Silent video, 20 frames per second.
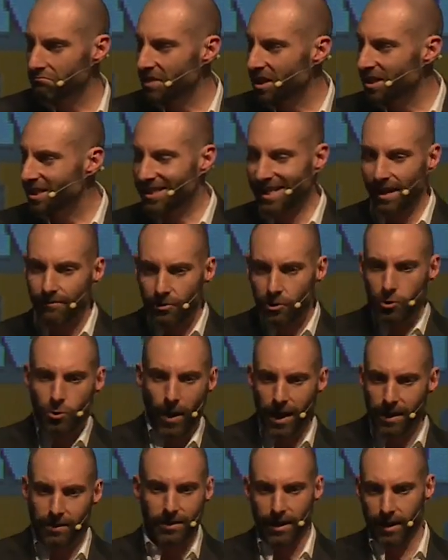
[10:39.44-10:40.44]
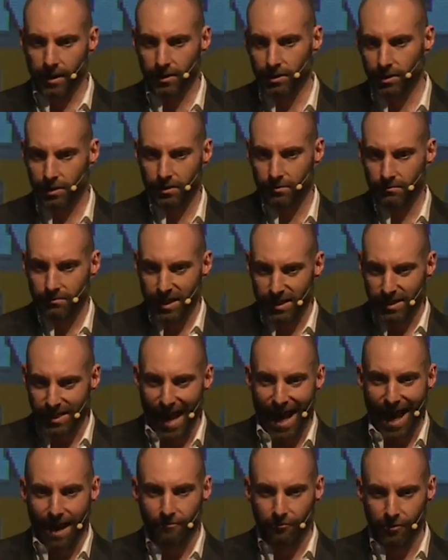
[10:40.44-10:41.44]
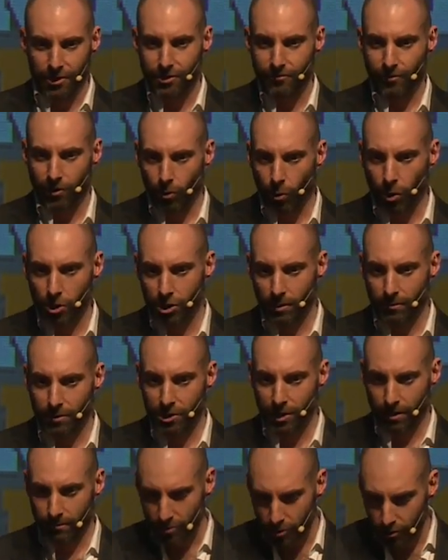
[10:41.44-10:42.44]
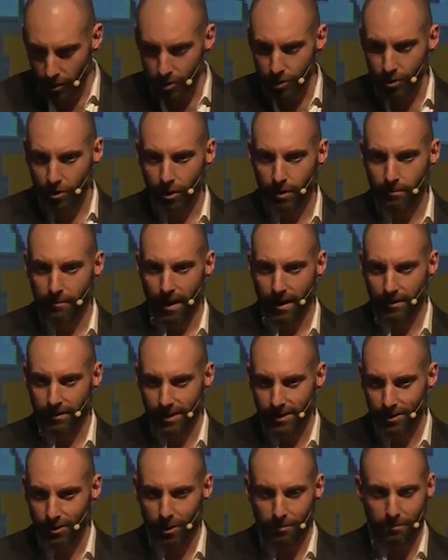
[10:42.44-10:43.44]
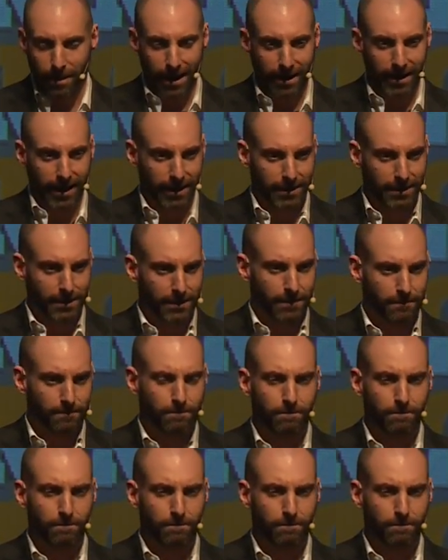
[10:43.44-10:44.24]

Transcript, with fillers: Seven to eight years is the average for a washing machine. So it's not a bad, it's not a bad guess.